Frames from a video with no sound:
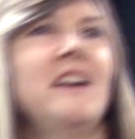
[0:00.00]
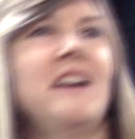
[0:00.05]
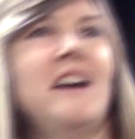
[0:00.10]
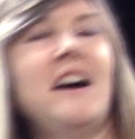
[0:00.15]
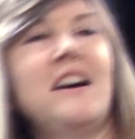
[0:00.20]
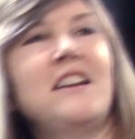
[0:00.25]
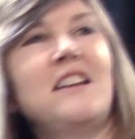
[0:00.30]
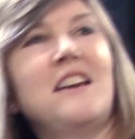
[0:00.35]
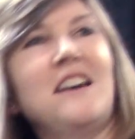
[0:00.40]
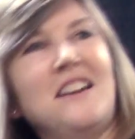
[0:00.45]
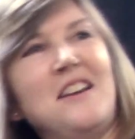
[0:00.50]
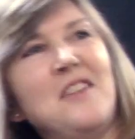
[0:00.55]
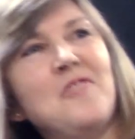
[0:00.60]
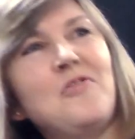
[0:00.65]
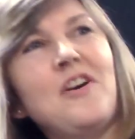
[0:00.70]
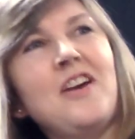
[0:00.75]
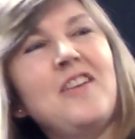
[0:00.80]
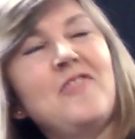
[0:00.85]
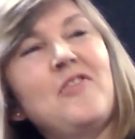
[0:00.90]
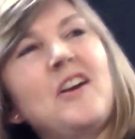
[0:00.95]
Yeah, and
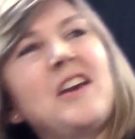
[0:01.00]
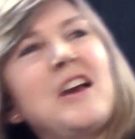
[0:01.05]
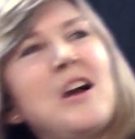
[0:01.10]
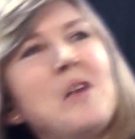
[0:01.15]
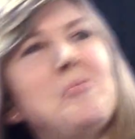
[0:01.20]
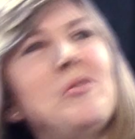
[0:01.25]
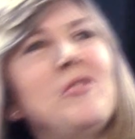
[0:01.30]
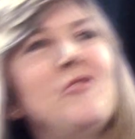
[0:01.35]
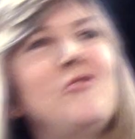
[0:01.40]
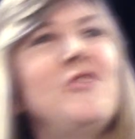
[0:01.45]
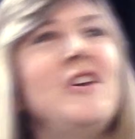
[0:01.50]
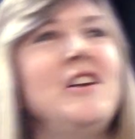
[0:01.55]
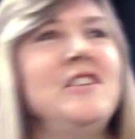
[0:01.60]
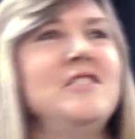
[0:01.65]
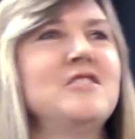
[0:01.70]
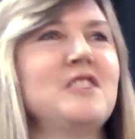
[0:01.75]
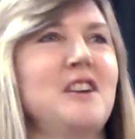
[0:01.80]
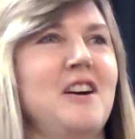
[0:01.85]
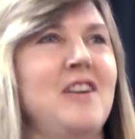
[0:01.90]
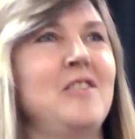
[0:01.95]
if I get a bit
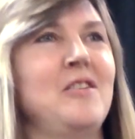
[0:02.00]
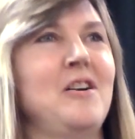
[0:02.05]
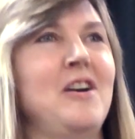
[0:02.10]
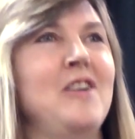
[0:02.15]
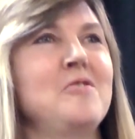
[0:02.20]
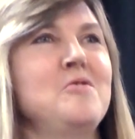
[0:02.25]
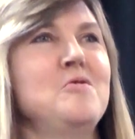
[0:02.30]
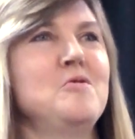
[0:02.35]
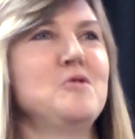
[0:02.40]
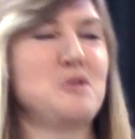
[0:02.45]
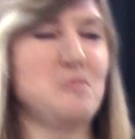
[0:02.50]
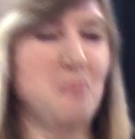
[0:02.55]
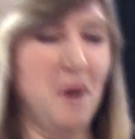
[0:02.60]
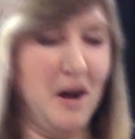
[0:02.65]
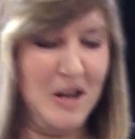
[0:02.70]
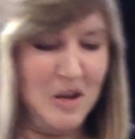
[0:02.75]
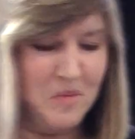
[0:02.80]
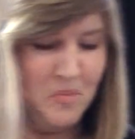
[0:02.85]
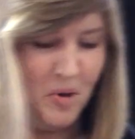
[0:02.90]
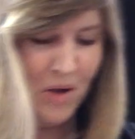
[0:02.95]
faint, I'll use the
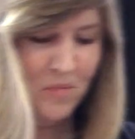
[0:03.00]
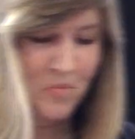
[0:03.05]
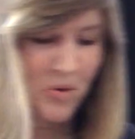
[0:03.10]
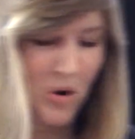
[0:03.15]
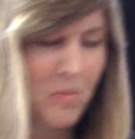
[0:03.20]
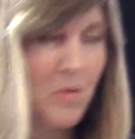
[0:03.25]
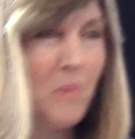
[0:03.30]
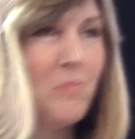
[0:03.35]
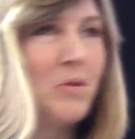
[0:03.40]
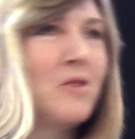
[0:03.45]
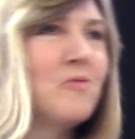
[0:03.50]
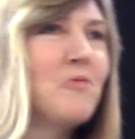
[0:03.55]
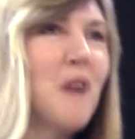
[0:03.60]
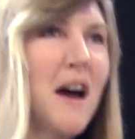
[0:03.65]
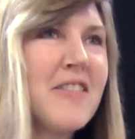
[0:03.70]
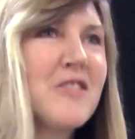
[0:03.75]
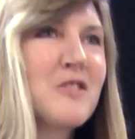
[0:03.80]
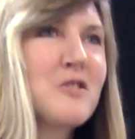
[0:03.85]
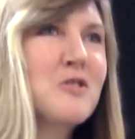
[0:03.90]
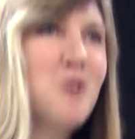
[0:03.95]
mic, but I'd probably
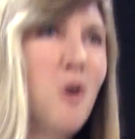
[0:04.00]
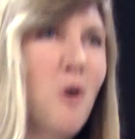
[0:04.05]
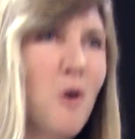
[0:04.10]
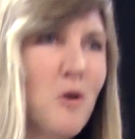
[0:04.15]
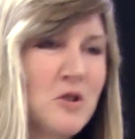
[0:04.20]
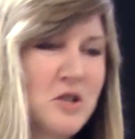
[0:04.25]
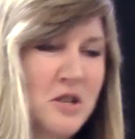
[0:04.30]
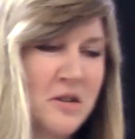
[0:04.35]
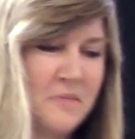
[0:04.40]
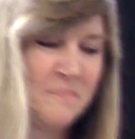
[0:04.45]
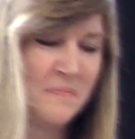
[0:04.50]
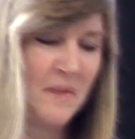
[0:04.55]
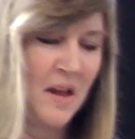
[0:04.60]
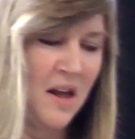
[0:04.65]
rather not.